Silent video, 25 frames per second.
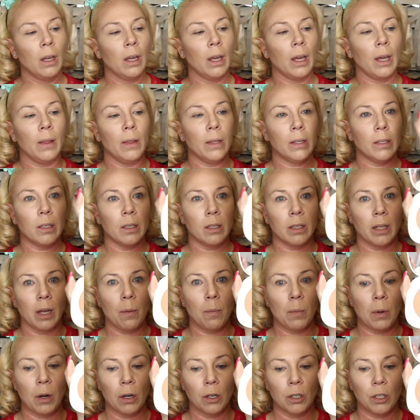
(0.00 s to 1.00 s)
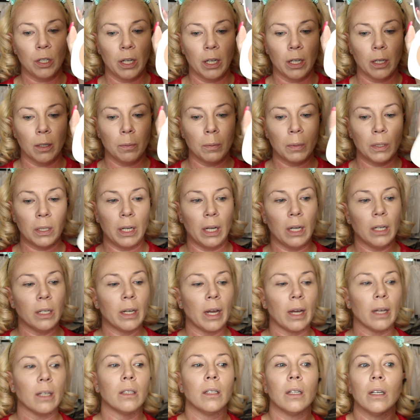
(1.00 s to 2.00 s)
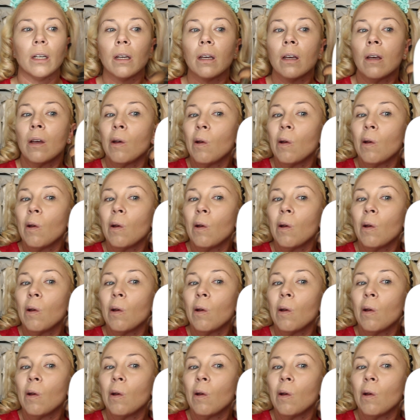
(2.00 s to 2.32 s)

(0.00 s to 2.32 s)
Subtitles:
And this is that Marc Jacobs TASTIC.